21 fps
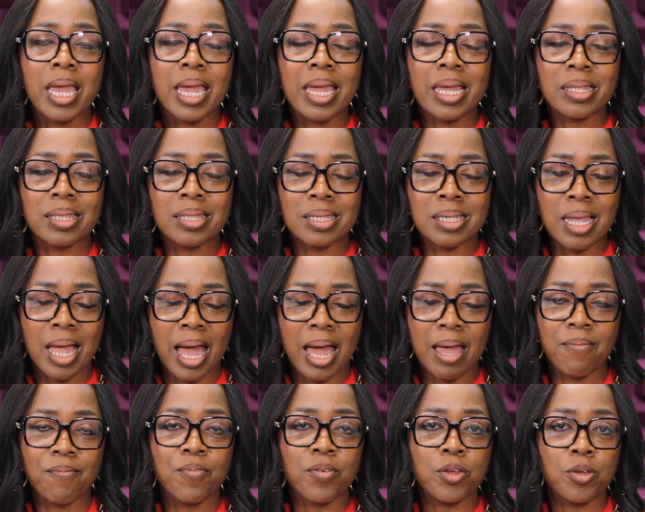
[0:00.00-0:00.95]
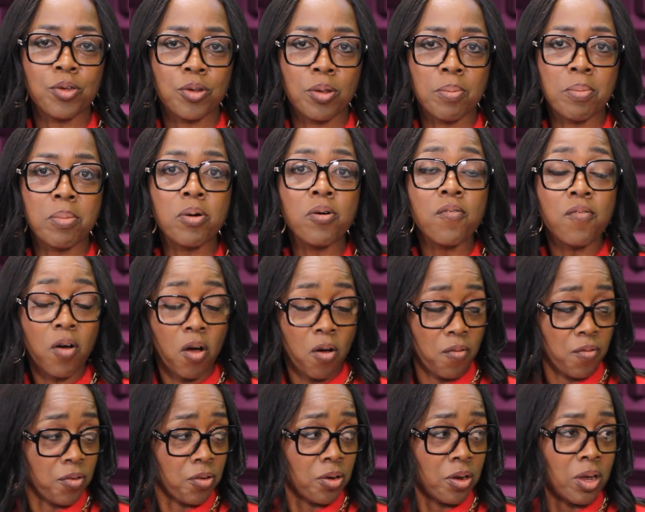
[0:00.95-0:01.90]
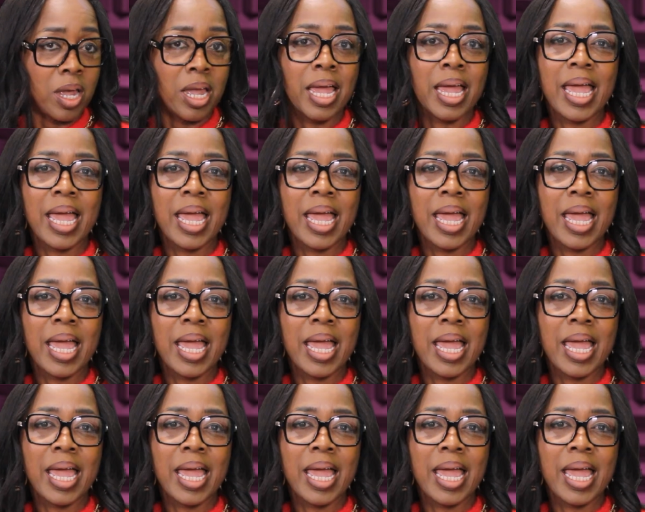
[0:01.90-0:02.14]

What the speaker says: it's time for you to move over